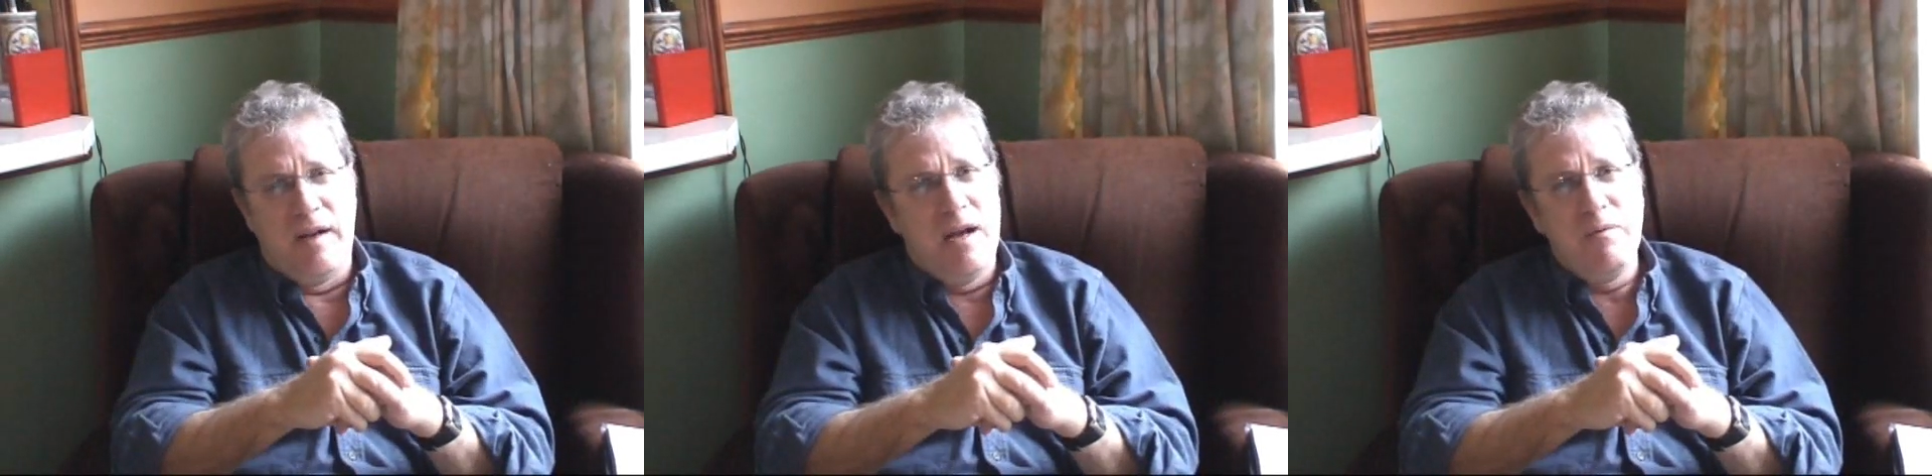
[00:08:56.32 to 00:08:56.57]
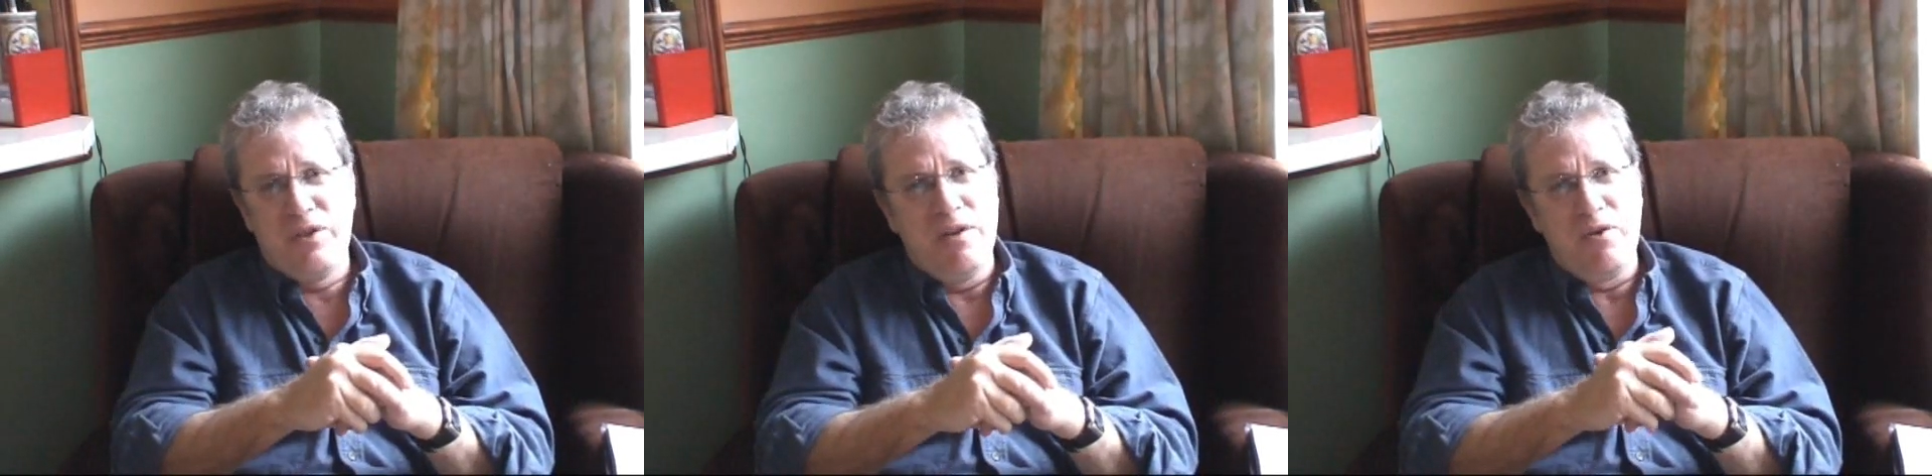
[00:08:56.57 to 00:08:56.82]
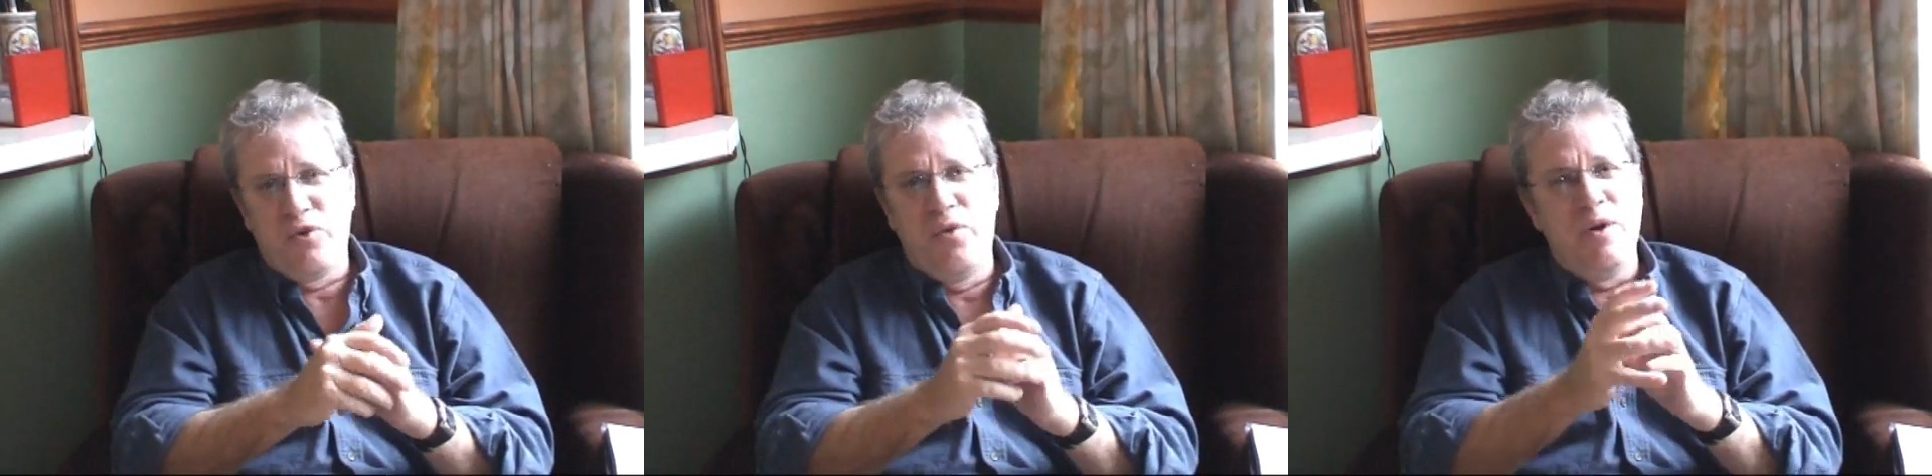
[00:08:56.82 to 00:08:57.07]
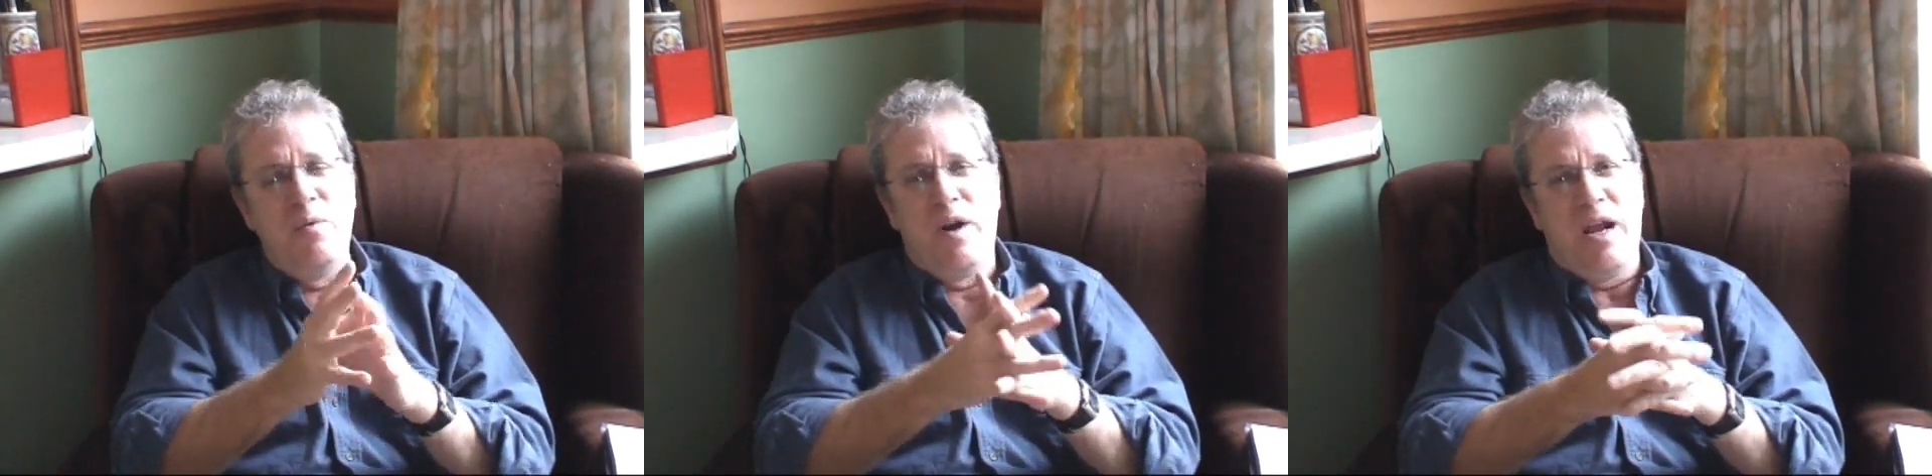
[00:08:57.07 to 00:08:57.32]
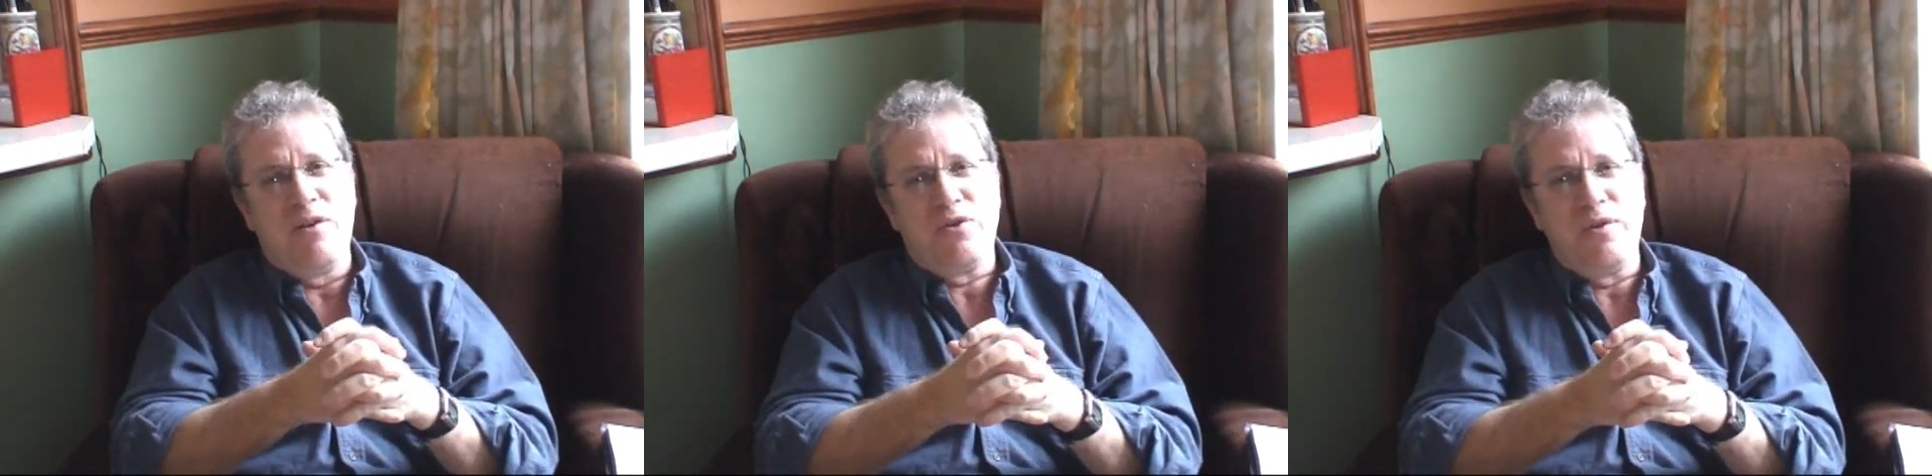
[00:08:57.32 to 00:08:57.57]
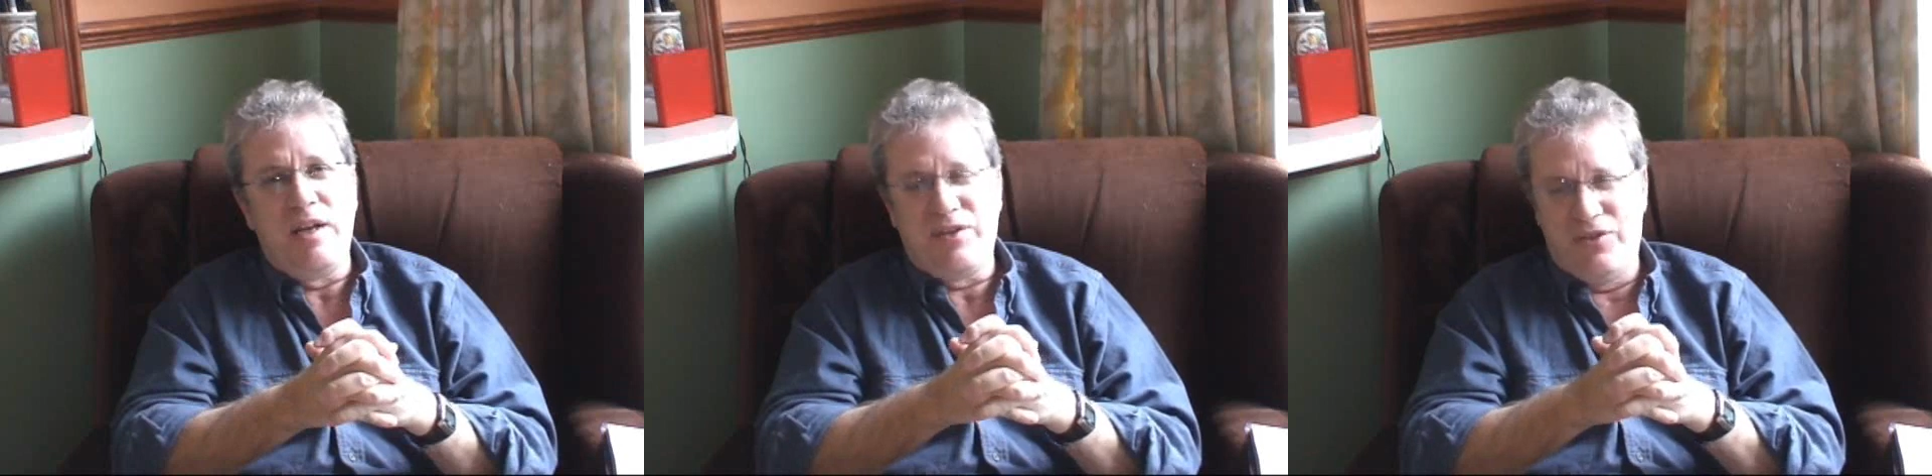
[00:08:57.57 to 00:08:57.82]
And I would say there's only one
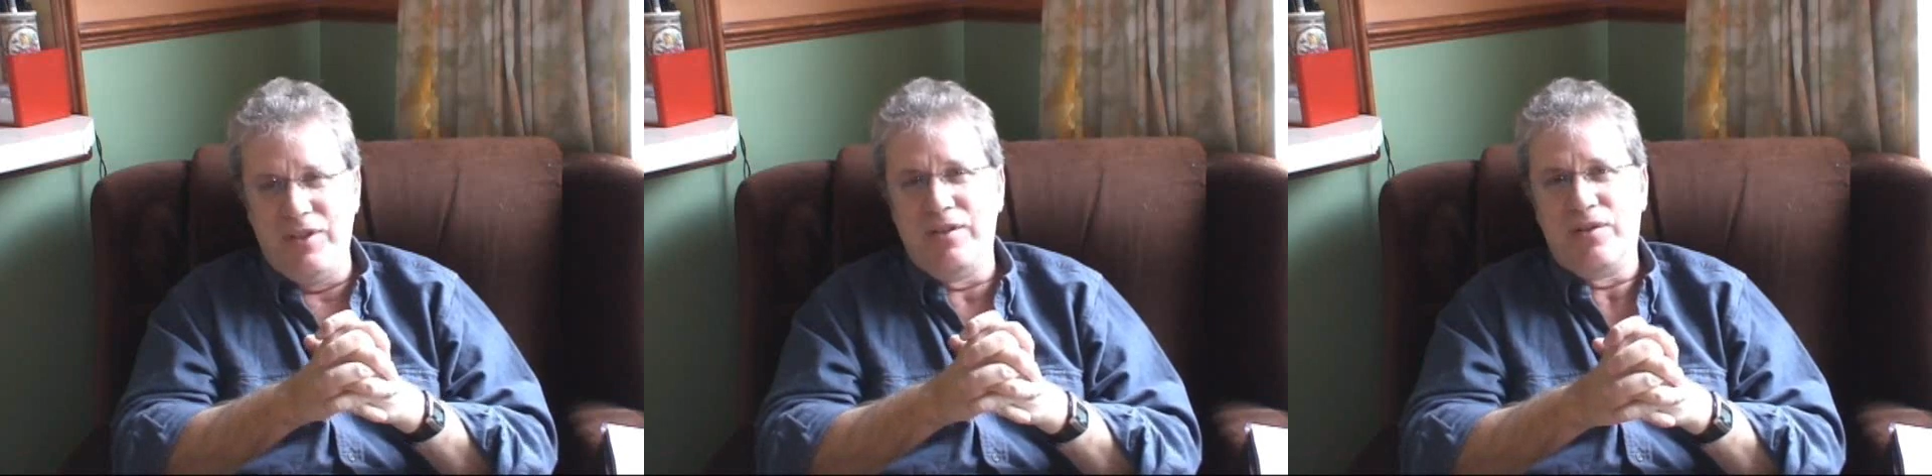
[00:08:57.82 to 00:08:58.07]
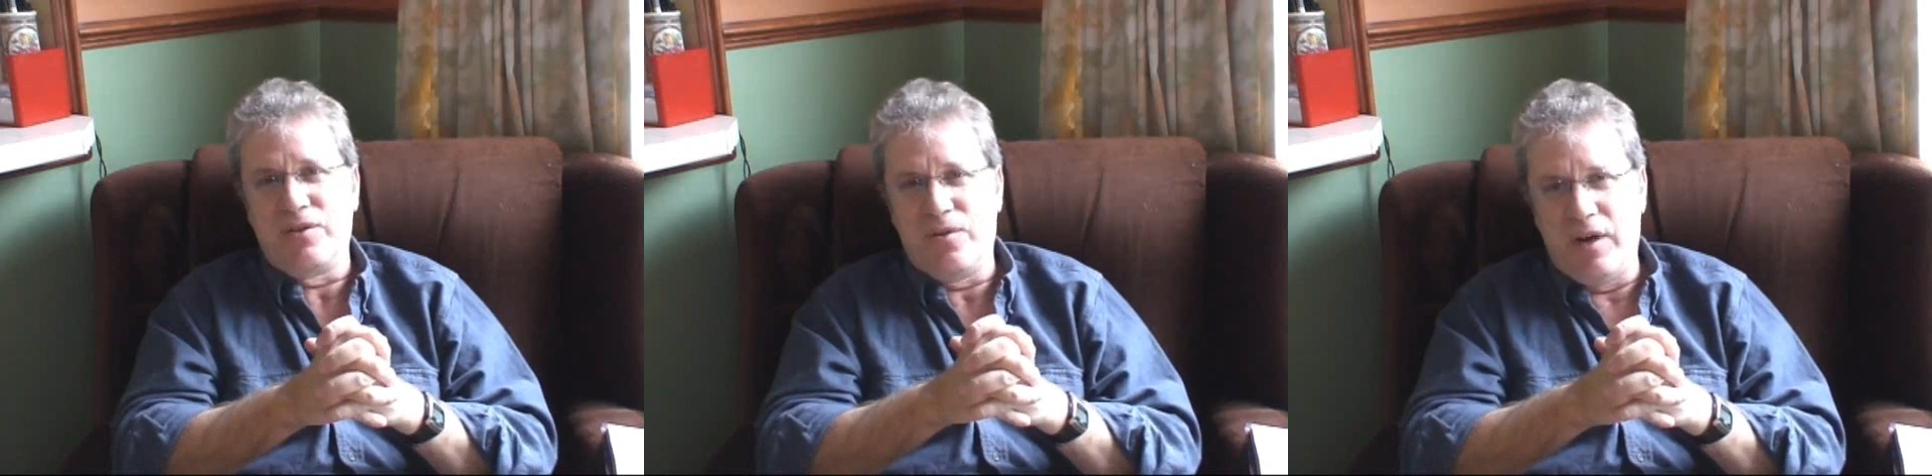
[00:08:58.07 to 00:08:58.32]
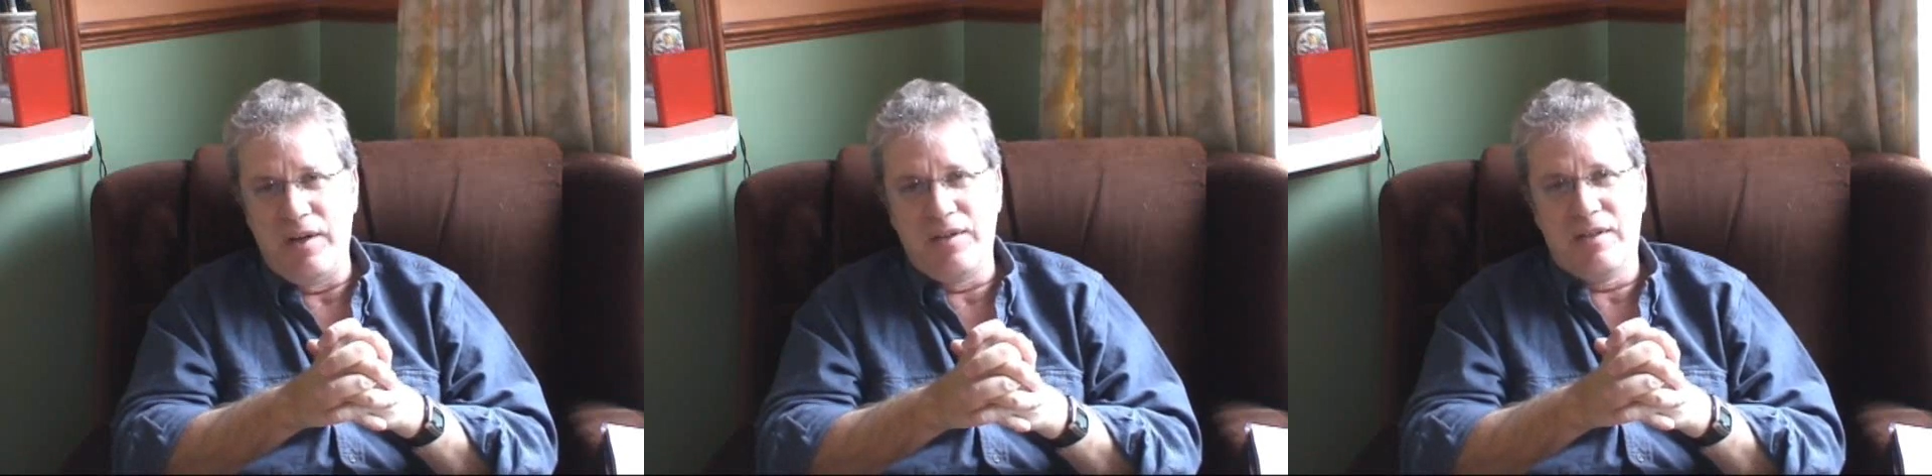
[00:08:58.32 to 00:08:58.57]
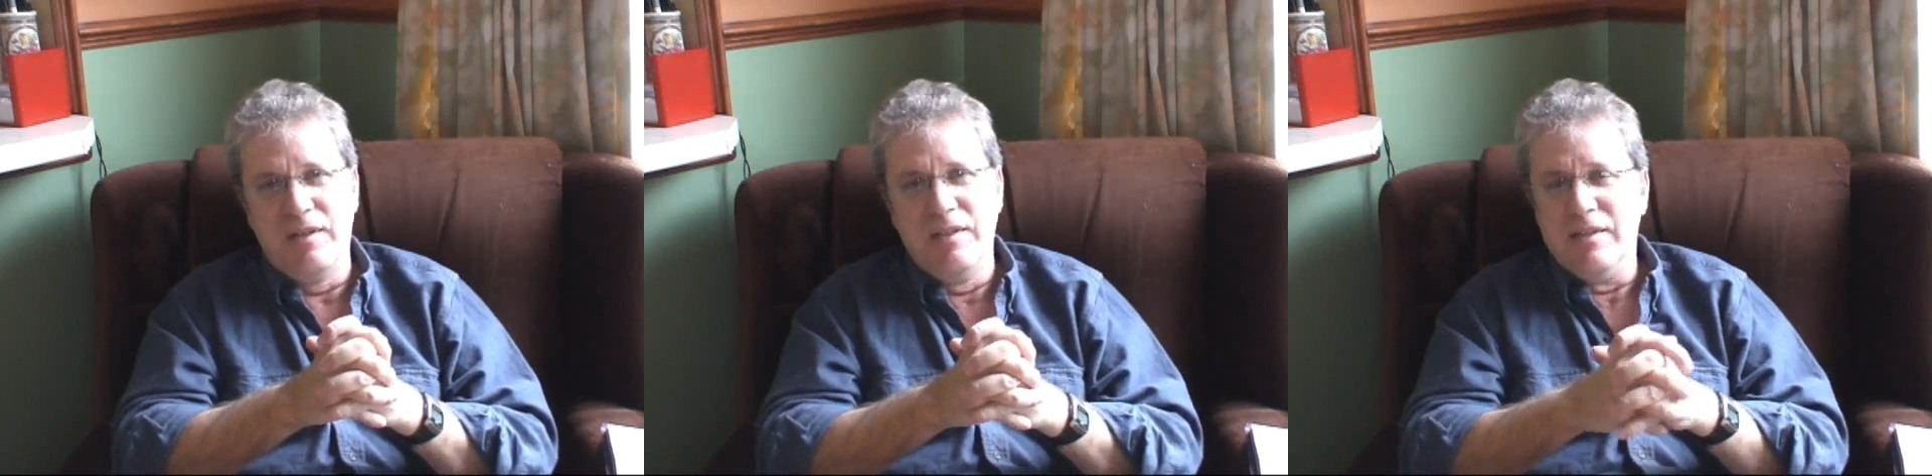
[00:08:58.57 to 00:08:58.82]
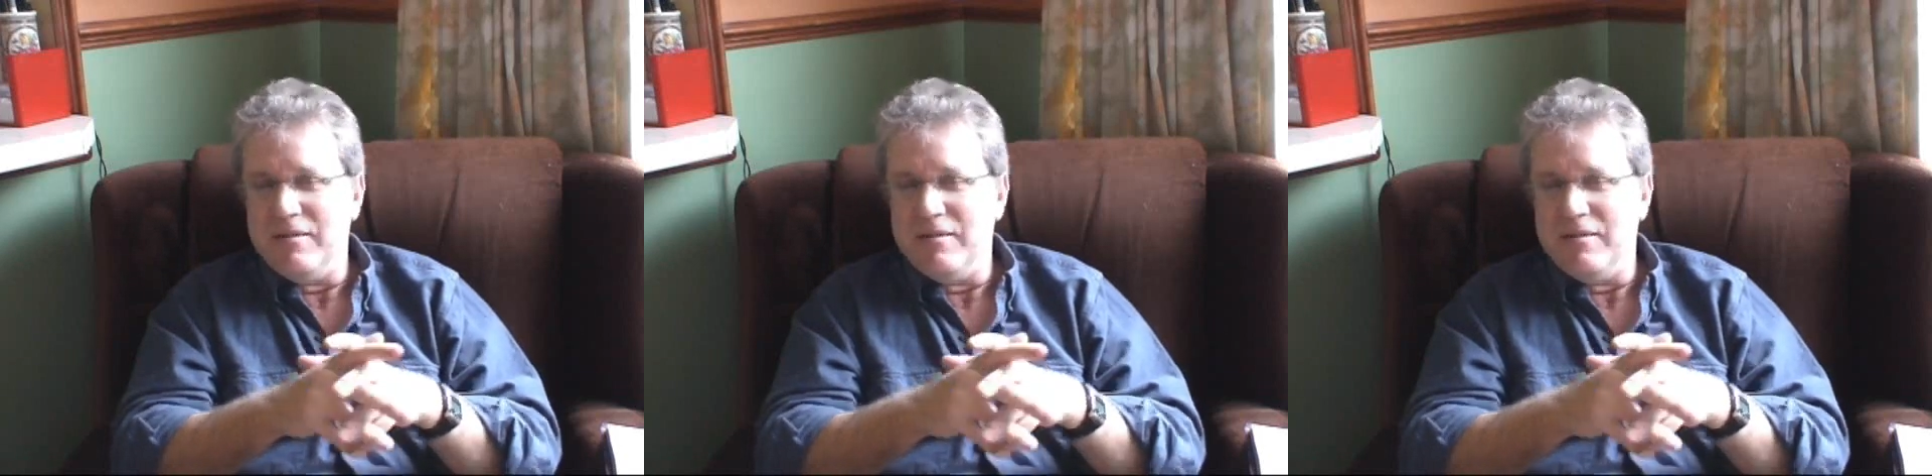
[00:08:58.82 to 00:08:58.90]
answer, and that's Jesus Christ.